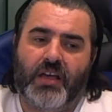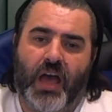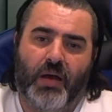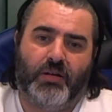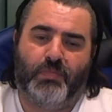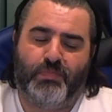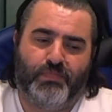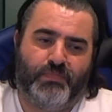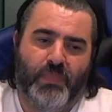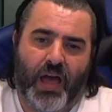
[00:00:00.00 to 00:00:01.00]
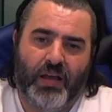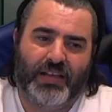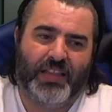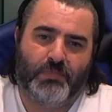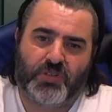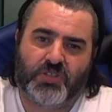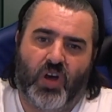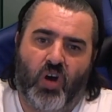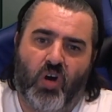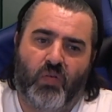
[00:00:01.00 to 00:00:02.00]
a glimpse
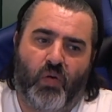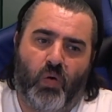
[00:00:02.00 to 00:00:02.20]
of